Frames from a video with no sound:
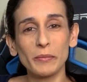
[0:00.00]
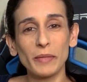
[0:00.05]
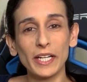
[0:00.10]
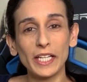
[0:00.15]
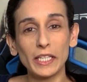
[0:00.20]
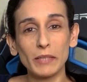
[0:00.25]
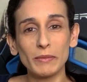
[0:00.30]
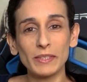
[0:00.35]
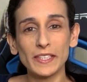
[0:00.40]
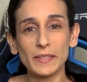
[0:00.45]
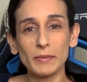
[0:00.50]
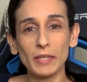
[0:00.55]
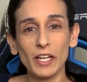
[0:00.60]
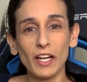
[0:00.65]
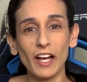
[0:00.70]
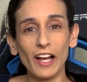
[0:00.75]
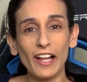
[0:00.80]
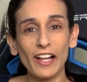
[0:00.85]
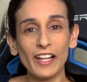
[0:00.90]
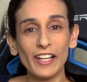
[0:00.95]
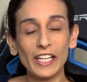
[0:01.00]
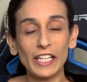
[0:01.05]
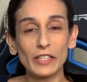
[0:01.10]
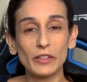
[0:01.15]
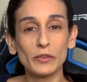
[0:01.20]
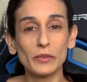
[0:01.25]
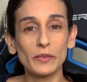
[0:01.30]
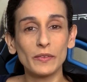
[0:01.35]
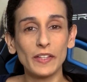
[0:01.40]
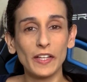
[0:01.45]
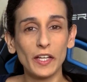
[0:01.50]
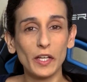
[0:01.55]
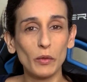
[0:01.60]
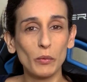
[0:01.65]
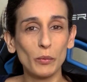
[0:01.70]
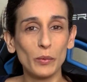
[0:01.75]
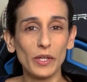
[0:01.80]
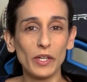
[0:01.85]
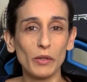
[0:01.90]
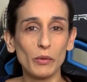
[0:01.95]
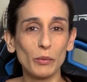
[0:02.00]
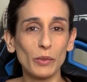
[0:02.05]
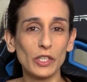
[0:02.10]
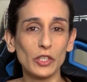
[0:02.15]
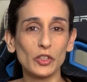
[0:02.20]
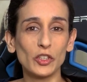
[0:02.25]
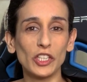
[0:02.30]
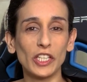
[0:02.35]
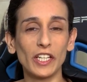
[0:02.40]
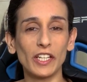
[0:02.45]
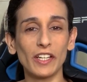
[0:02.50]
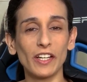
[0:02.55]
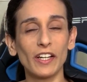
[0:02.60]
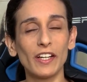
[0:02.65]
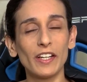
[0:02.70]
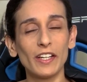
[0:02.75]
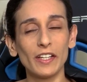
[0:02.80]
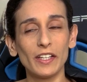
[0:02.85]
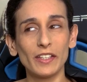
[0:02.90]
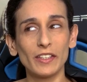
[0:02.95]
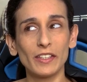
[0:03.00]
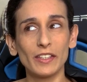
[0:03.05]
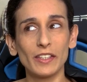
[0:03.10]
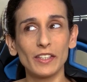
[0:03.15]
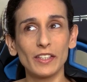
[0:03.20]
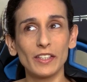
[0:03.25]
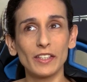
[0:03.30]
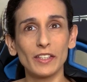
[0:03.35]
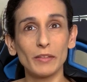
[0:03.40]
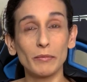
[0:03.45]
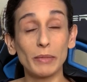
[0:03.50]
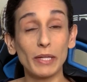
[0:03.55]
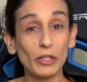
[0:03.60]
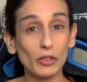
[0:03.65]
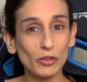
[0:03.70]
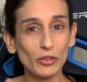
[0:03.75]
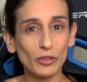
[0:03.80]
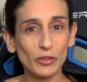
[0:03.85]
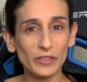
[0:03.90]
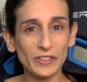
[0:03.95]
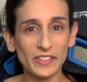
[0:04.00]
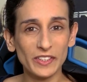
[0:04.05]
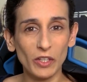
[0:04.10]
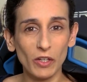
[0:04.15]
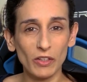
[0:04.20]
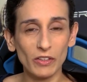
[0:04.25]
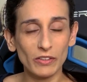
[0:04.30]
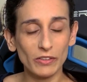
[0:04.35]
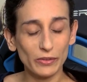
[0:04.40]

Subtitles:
My name is Michal and today we are watching Better Call Saul.